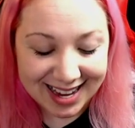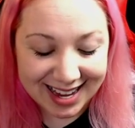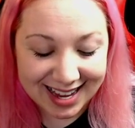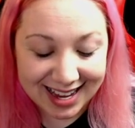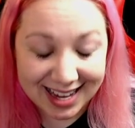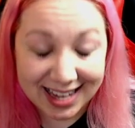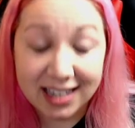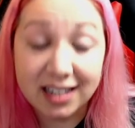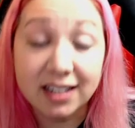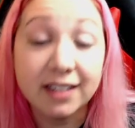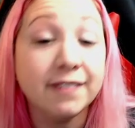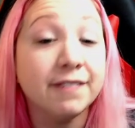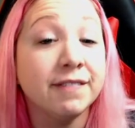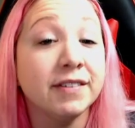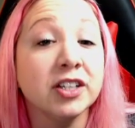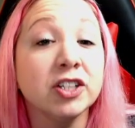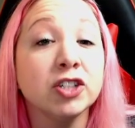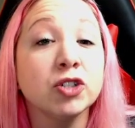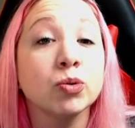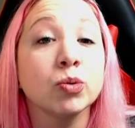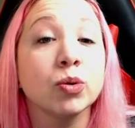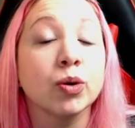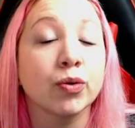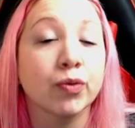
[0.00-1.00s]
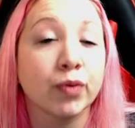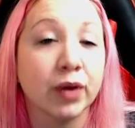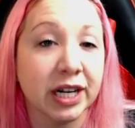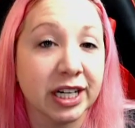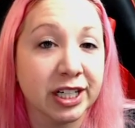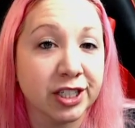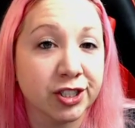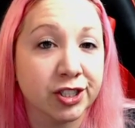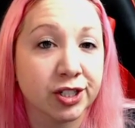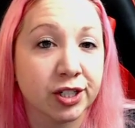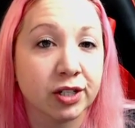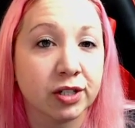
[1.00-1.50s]
individual
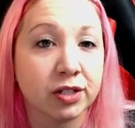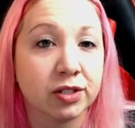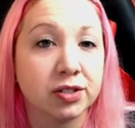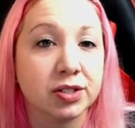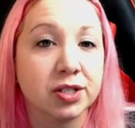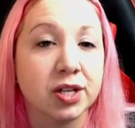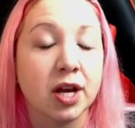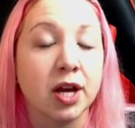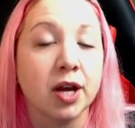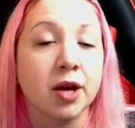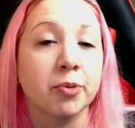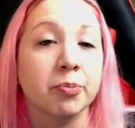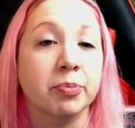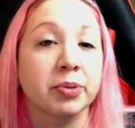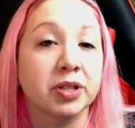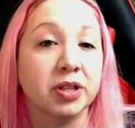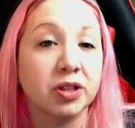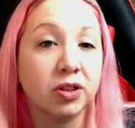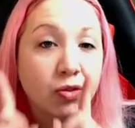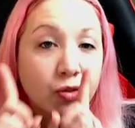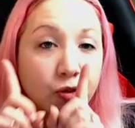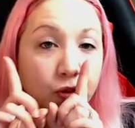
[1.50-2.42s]
Rangers, but